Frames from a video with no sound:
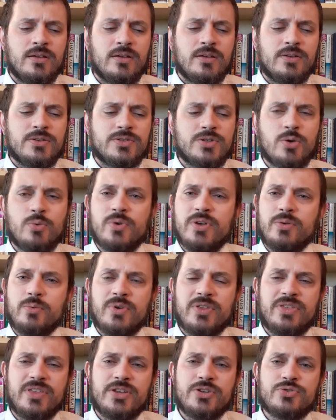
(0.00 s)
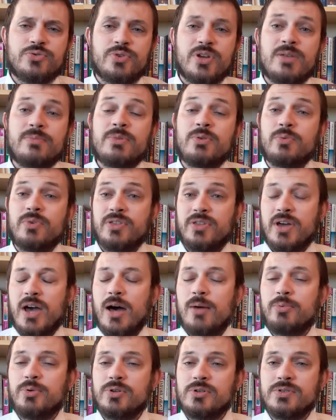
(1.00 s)
So within treatment with
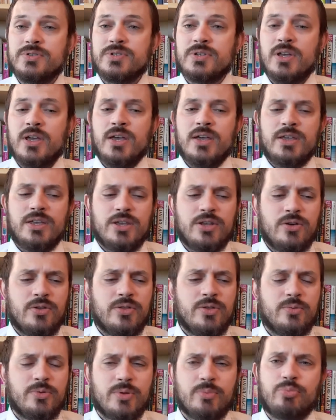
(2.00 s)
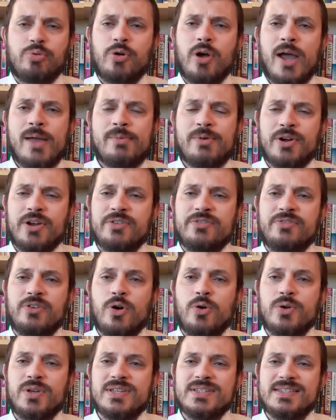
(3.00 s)
couples, the primary
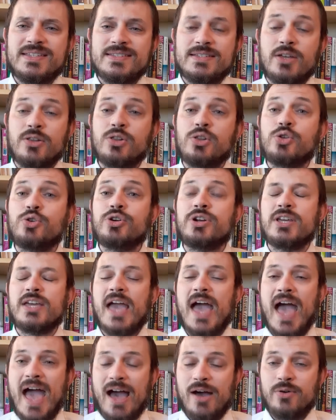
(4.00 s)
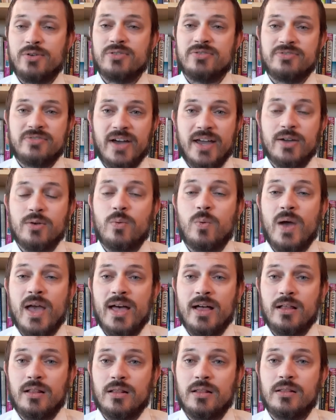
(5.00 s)
focus is on learning how to fight
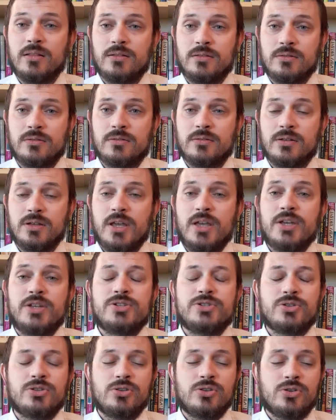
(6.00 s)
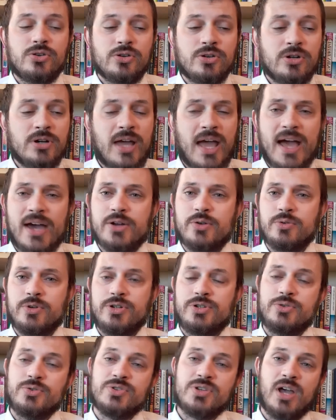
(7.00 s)
well, to learn how to
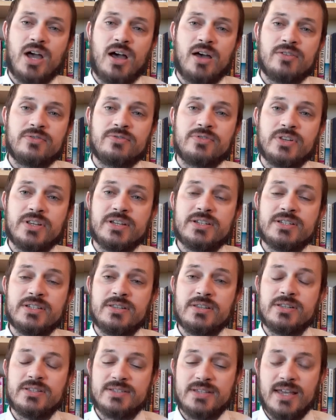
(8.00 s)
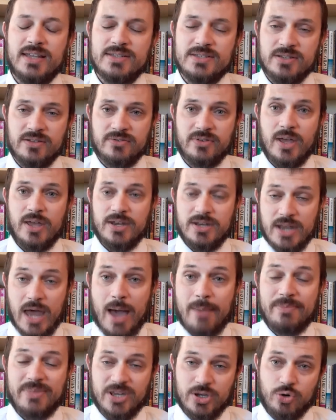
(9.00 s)
reduce conflict in the sense of
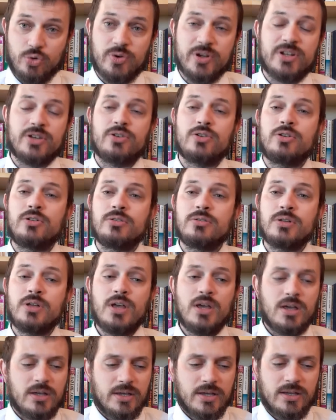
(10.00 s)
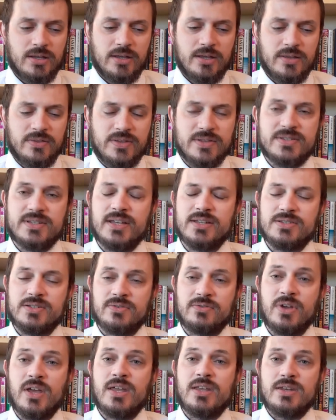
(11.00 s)
not being critical, in the sense
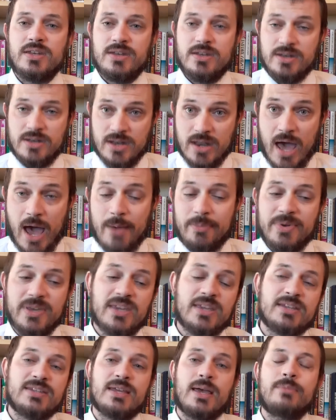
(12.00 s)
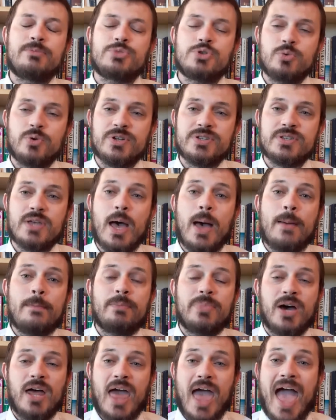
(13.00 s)
of not being contemptuous,
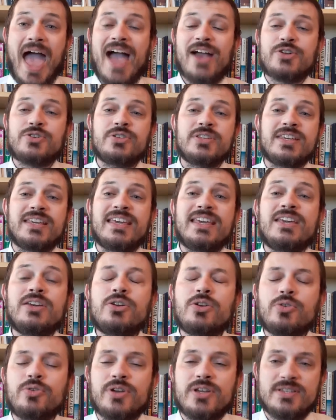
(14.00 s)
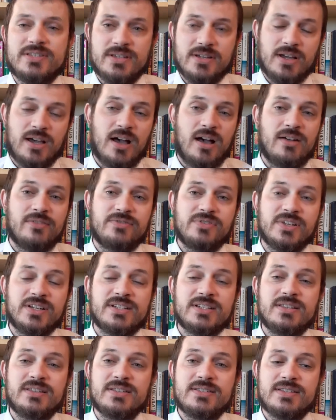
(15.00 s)
but actually increasing
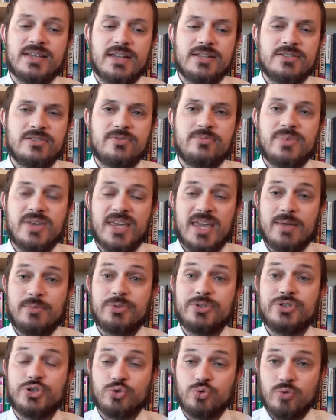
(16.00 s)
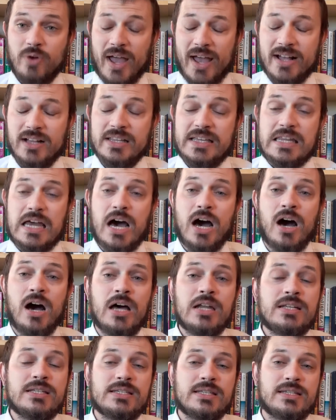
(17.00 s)
conflict in the sense of being able to directly and
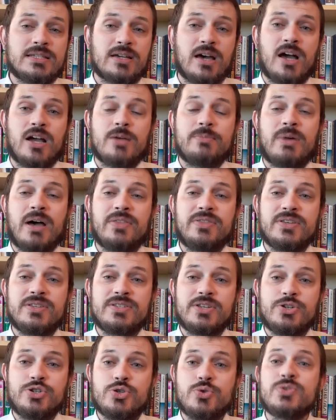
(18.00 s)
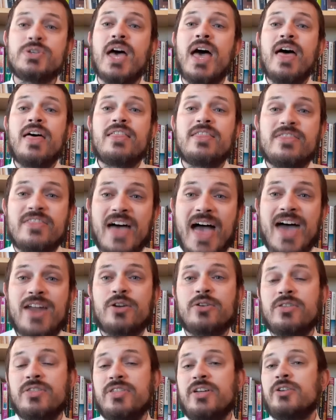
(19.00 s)
honestly talk about these issues that
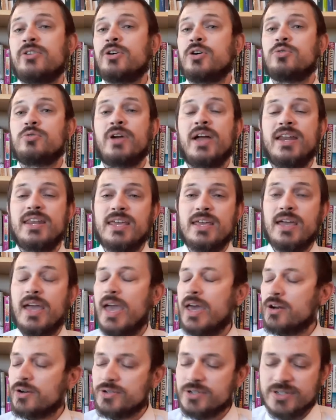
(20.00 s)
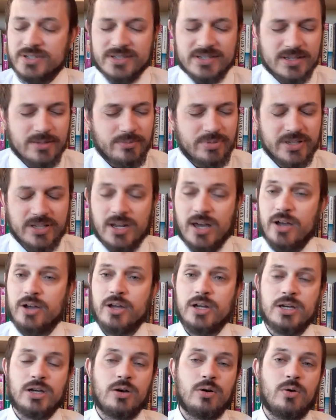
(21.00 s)
are there already and are just simply not
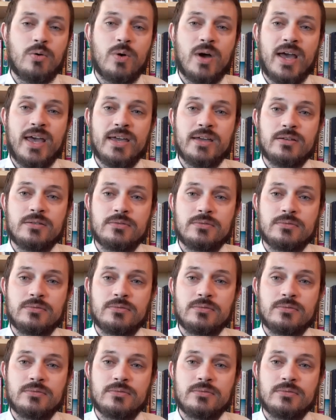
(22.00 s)
going to go away.